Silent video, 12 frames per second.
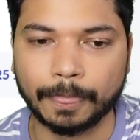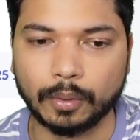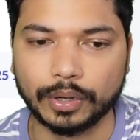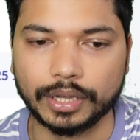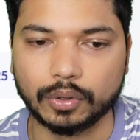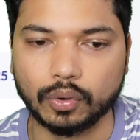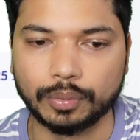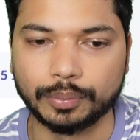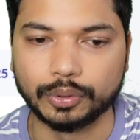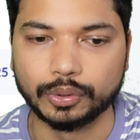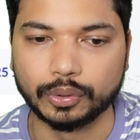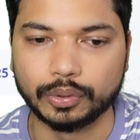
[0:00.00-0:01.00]
okay,
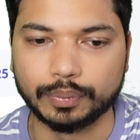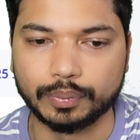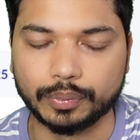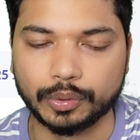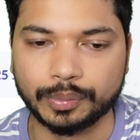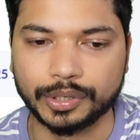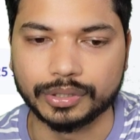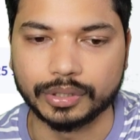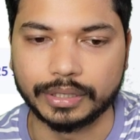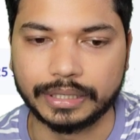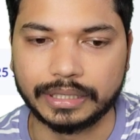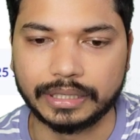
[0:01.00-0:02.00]
Coimbatore, Mumbai,
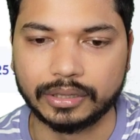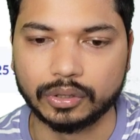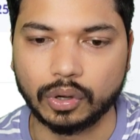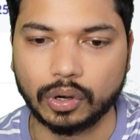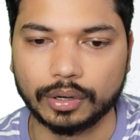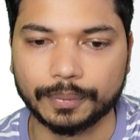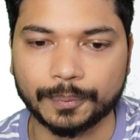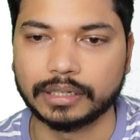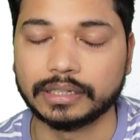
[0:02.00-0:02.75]
or Indore.